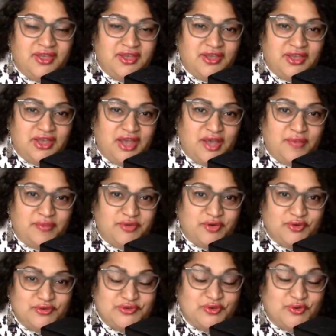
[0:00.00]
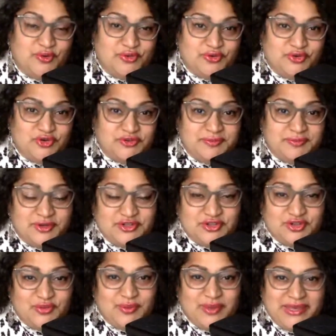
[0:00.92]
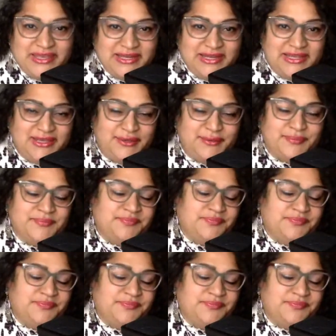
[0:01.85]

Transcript: you're also going through your spiritual awakening.